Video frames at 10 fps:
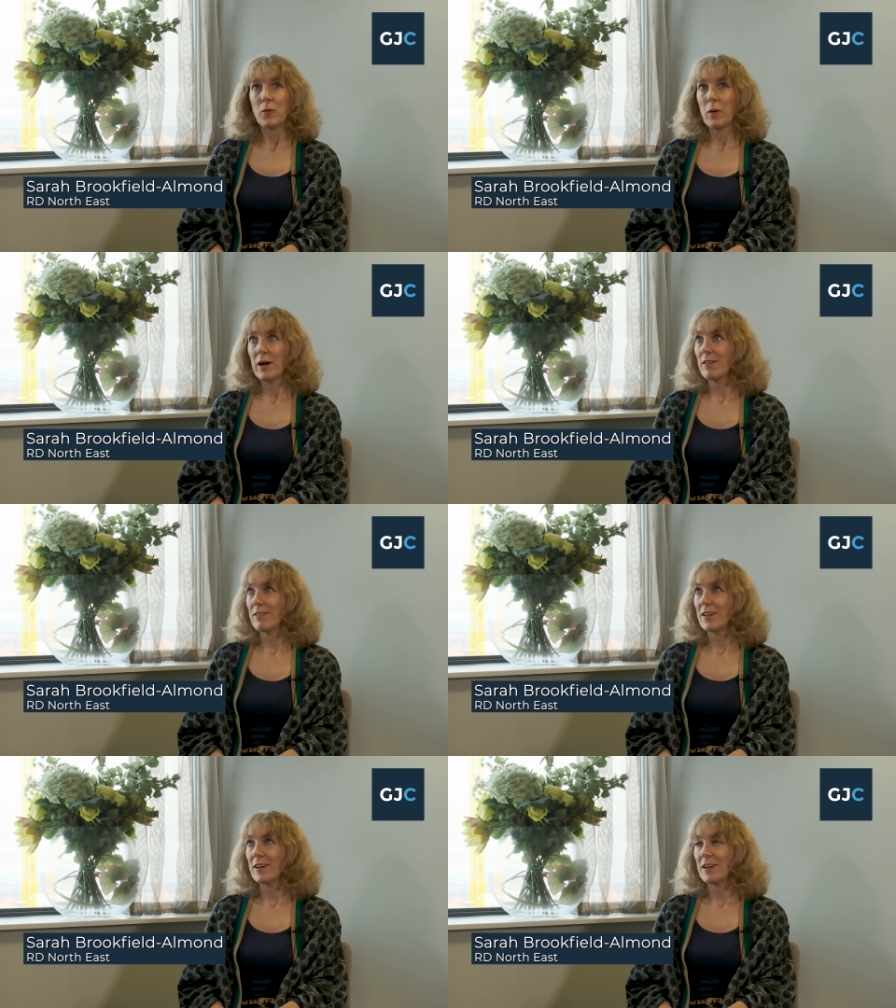
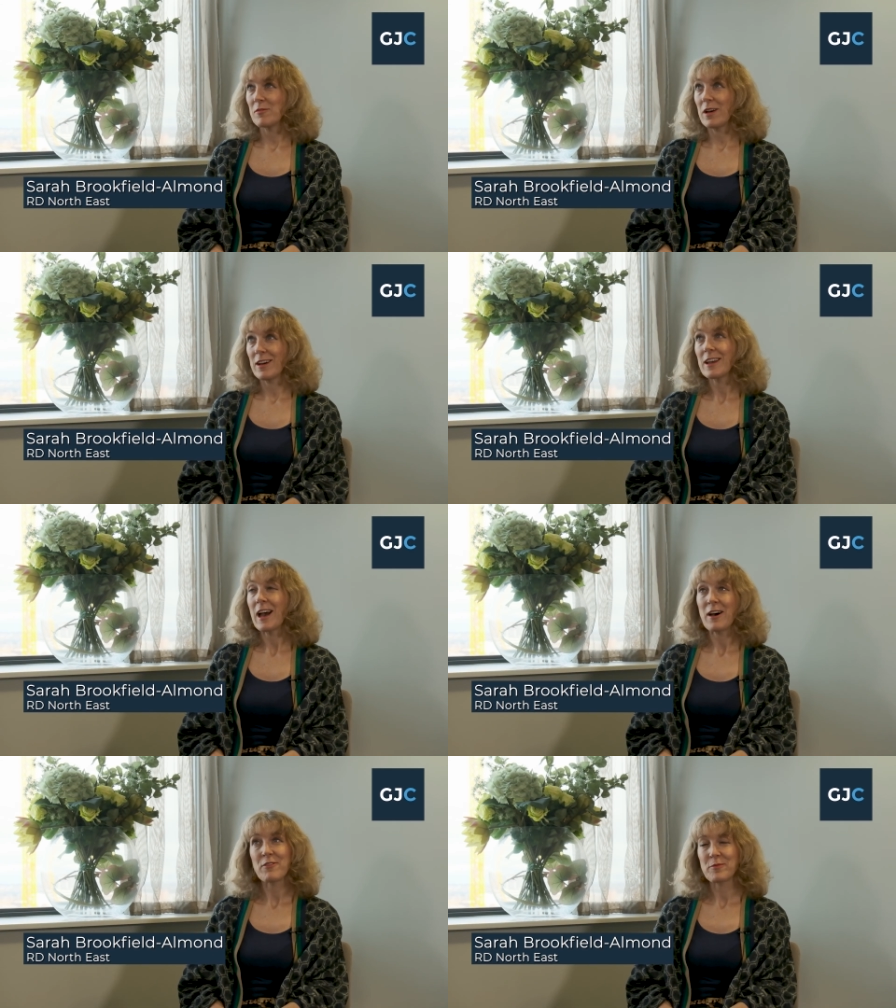Well, I
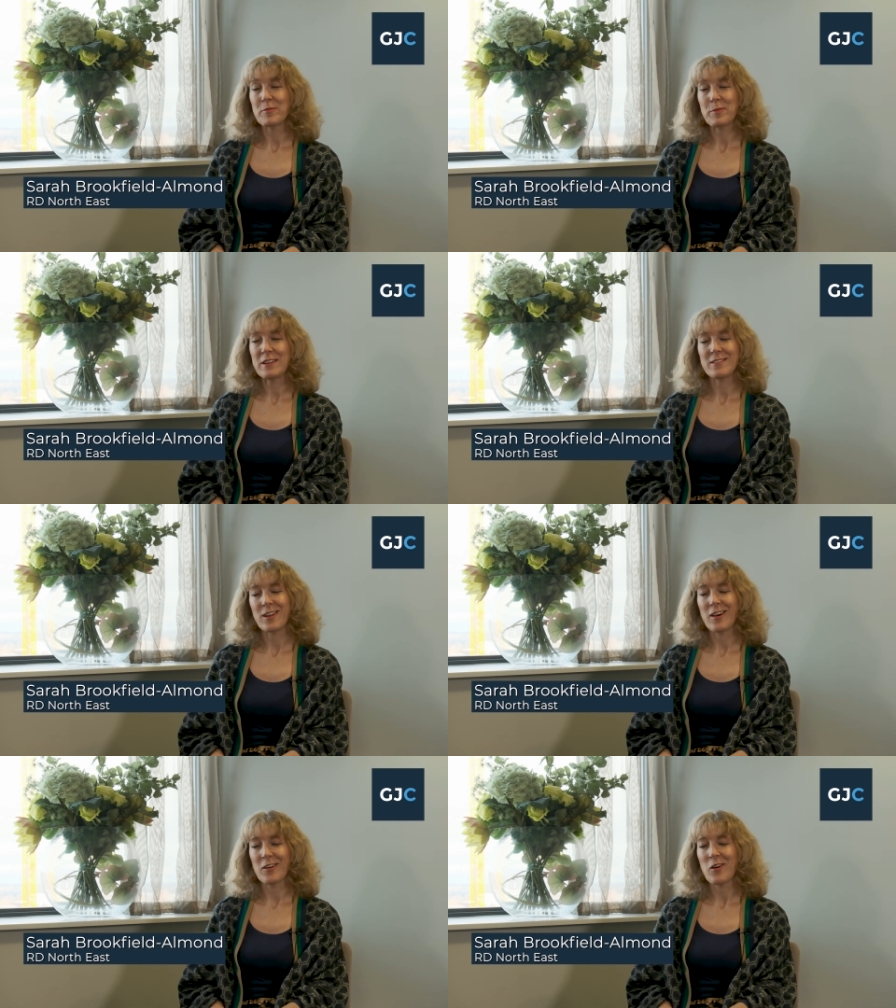have been
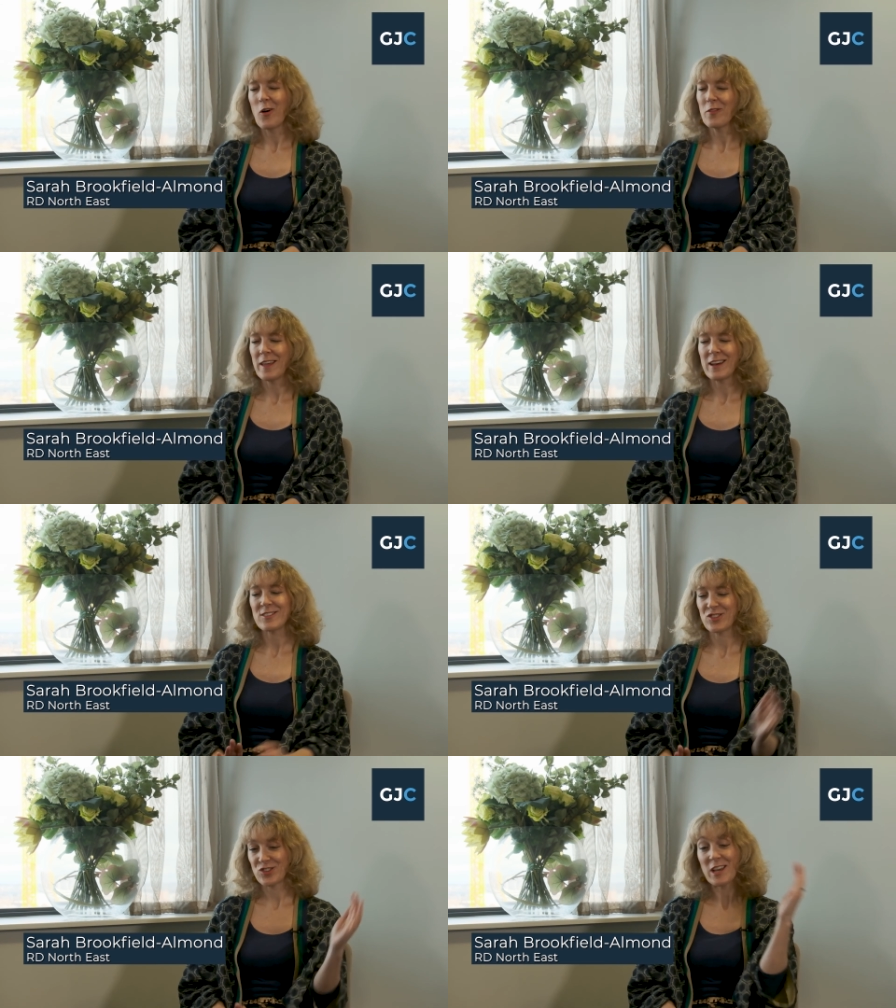on that
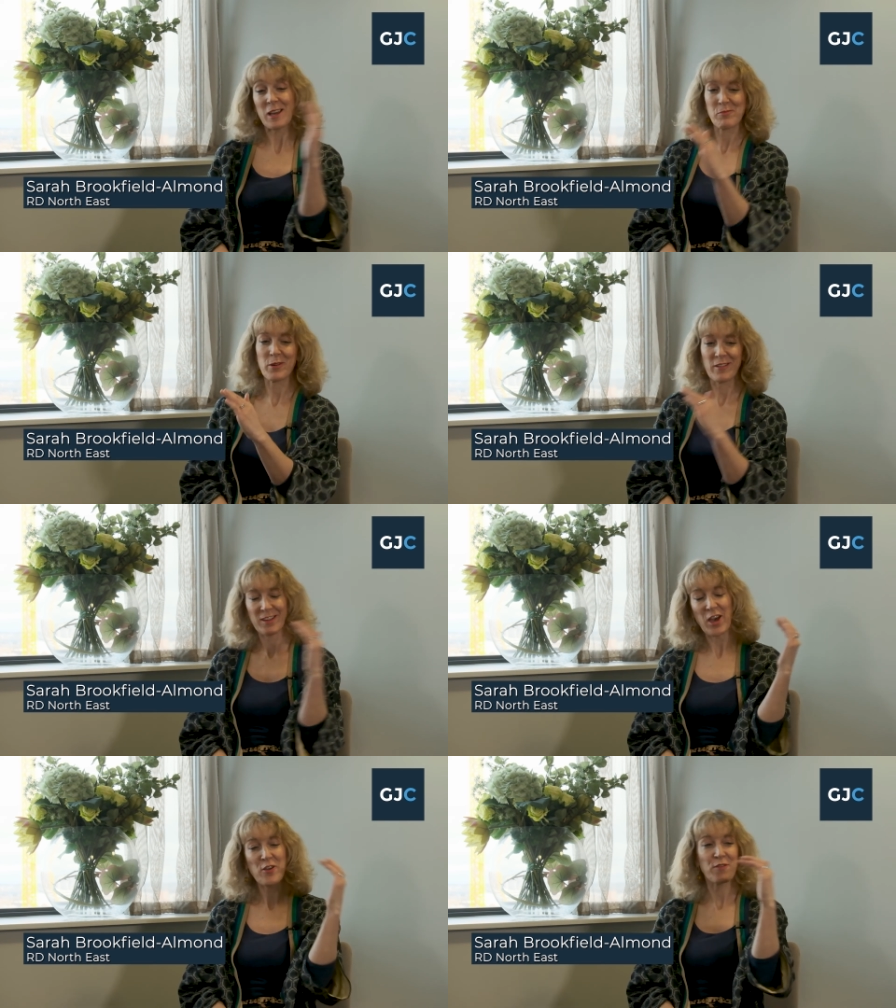ship,
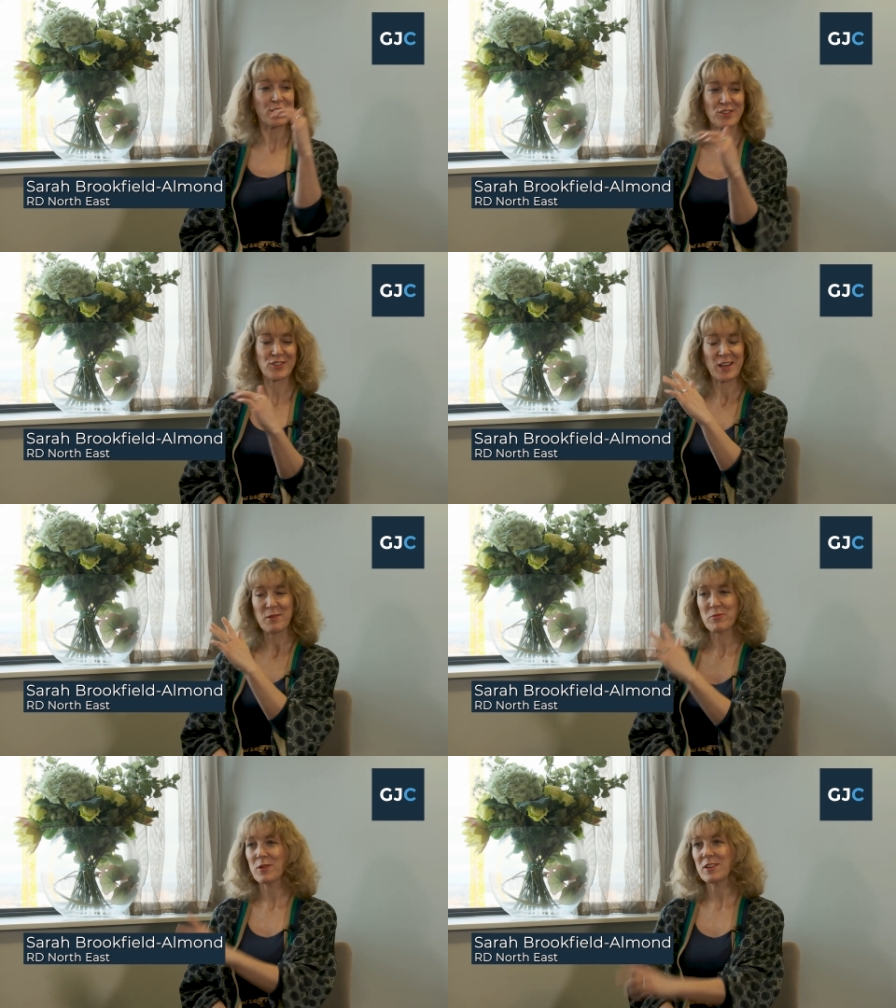COVID
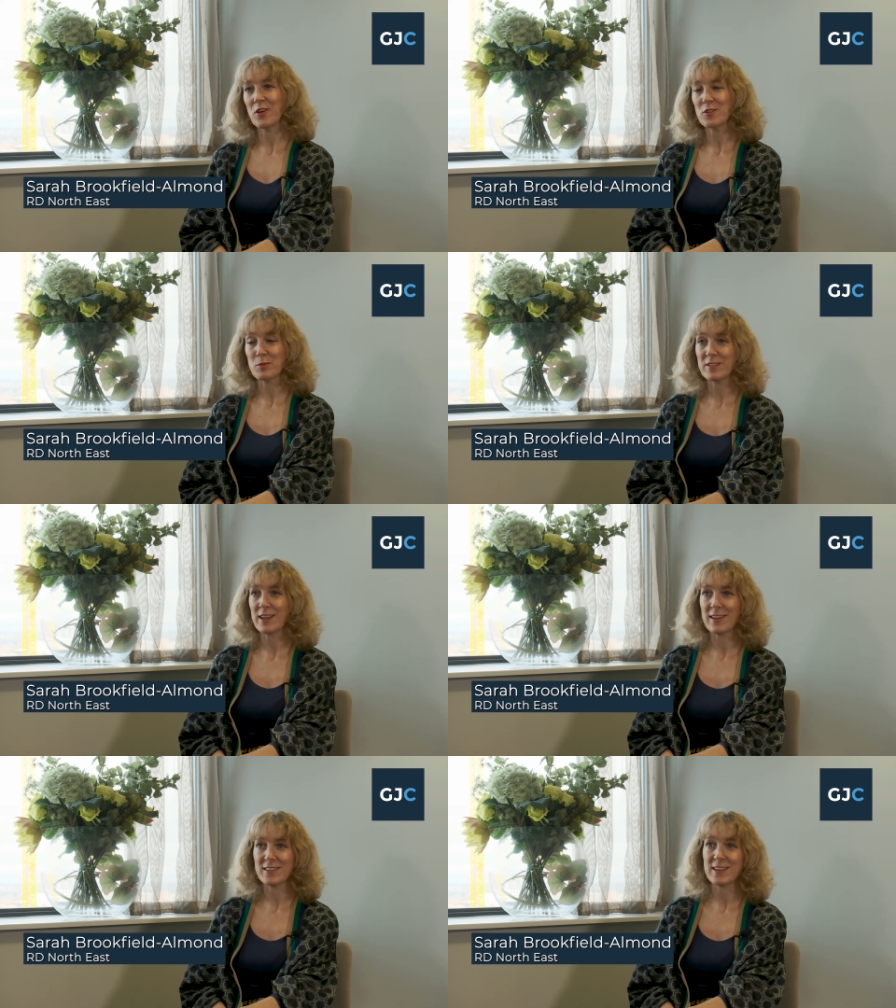ship in
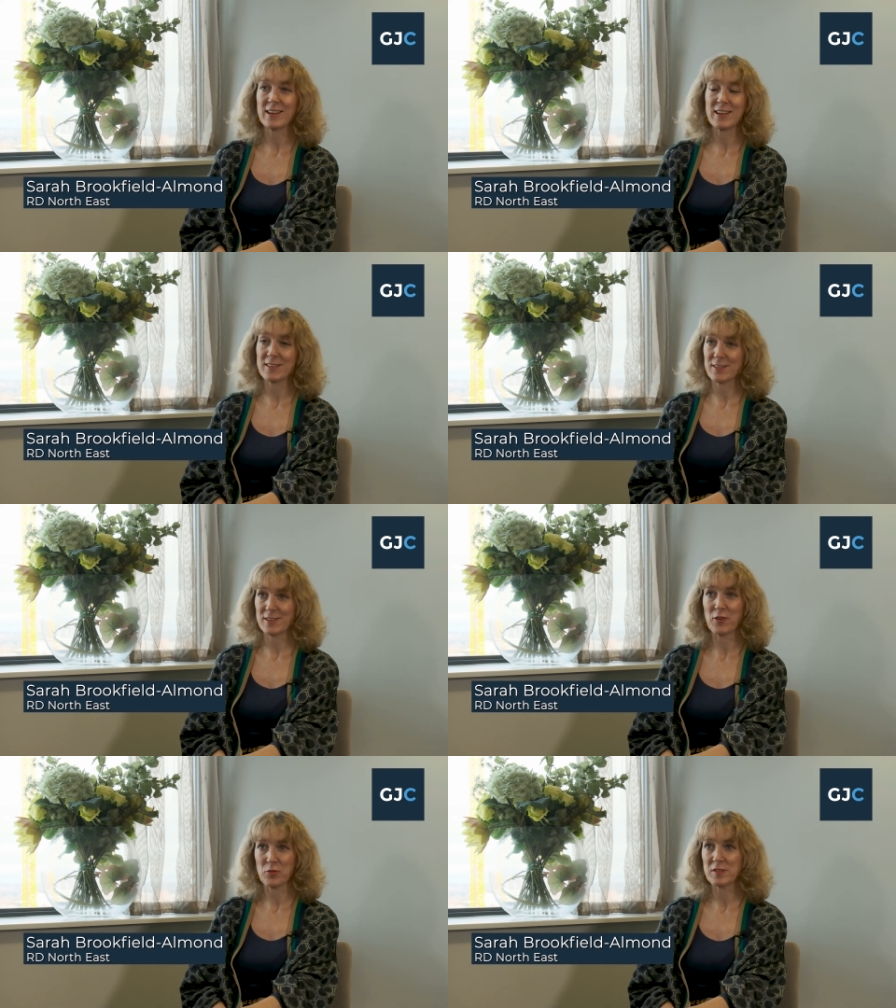hospitality, and it's
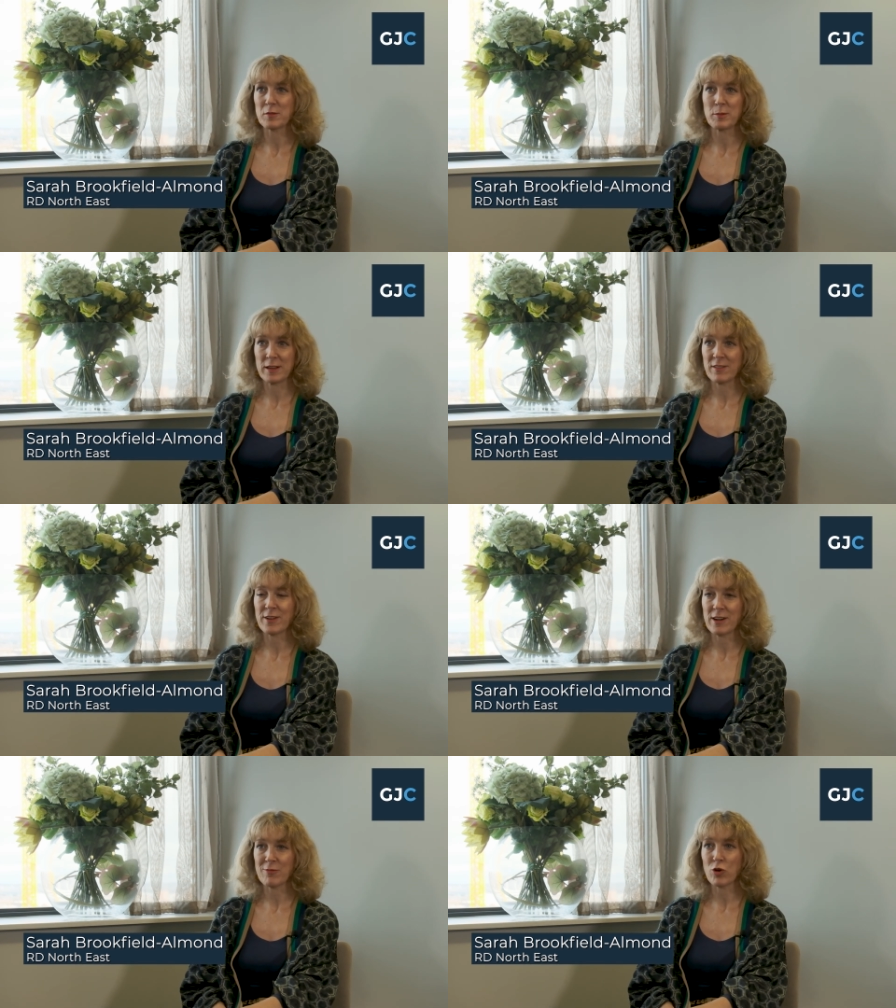obviously been a
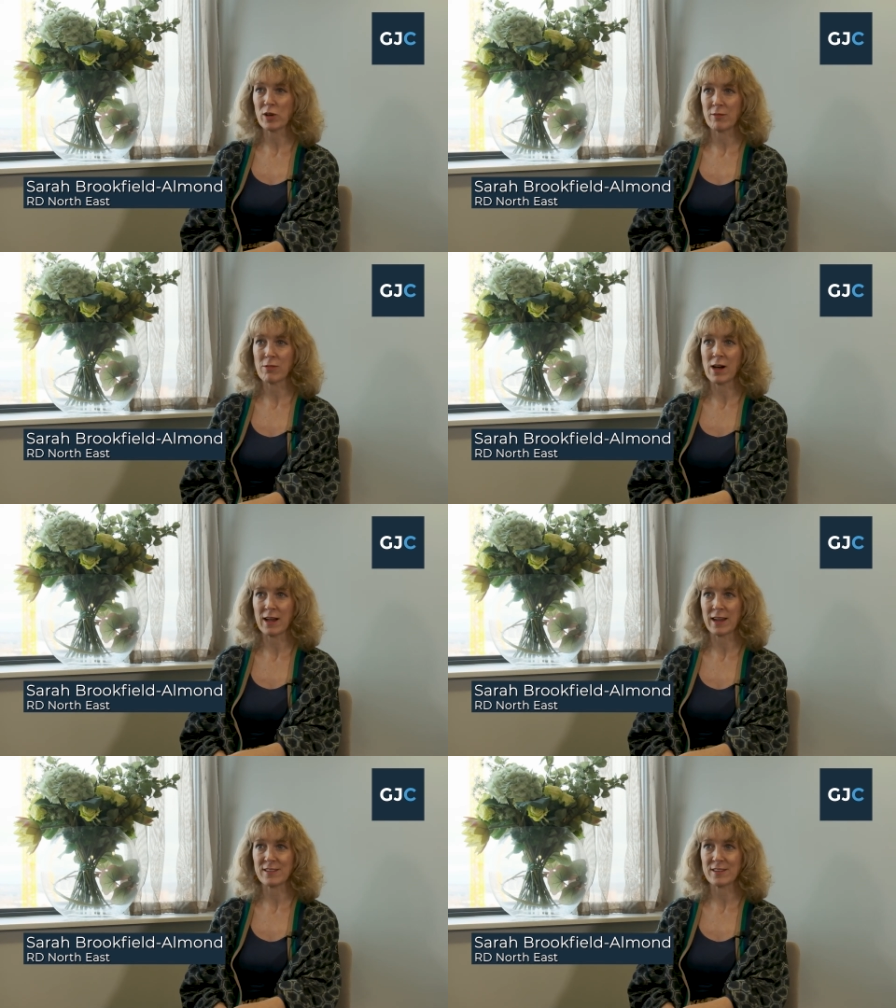very rocky
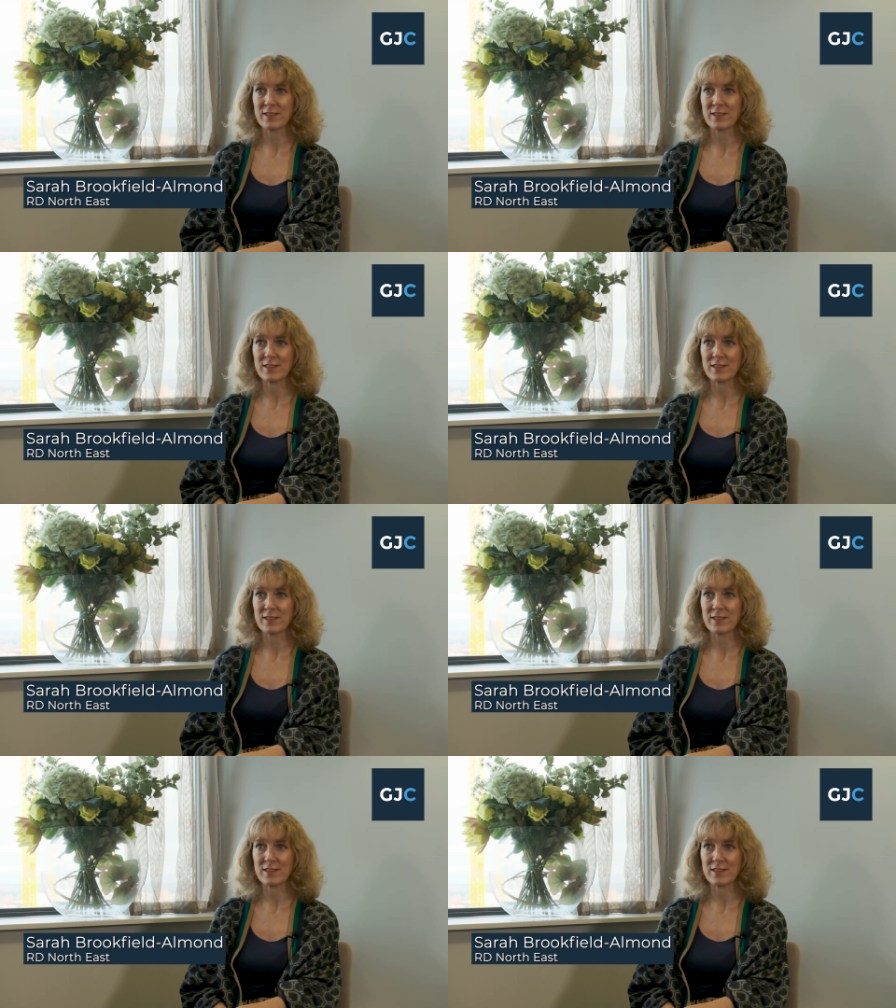ride.